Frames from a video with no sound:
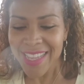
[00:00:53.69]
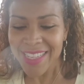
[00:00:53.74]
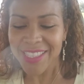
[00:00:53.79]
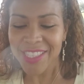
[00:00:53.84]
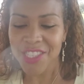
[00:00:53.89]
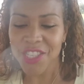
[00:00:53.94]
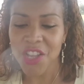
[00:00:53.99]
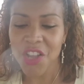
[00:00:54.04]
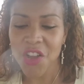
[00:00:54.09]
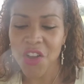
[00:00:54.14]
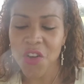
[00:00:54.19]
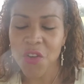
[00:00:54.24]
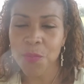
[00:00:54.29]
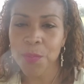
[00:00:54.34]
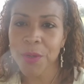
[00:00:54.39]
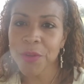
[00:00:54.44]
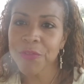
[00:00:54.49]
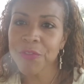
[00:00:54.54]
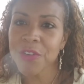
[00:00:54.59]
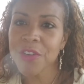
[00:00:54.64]
So,
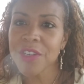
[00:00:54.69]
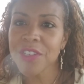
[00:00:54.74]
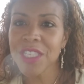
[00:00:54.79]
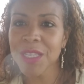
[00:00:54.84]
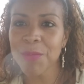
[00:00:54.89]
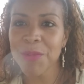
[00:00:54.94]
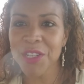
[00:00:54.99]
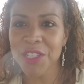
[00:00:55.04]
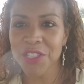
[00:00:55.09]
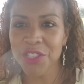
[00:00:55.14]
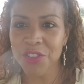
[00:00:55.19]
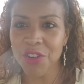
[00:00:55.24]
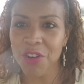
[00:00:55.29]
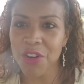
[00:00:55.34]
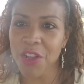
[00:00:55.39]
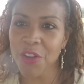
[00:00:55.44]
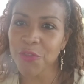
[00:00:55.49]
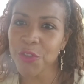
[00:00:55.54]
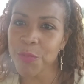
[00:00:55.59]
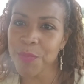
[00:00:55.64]
but first, I'm going to
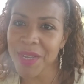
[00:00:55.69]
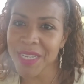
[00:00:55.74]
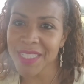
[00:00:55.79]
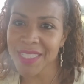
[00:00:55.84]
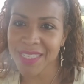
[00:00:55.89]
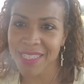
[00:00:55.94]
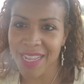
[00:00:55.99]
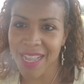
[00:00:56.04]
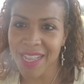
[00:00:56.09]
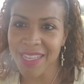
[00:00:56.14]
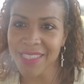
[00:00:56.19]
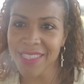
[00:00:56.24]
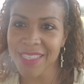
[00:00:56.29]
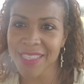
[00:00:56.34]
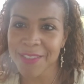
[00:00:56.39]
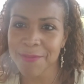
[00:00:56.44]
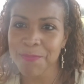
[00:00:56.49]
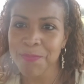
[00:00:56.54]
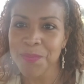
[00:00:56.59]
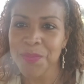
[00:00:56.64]
start off with my
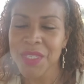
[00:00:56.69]
stats.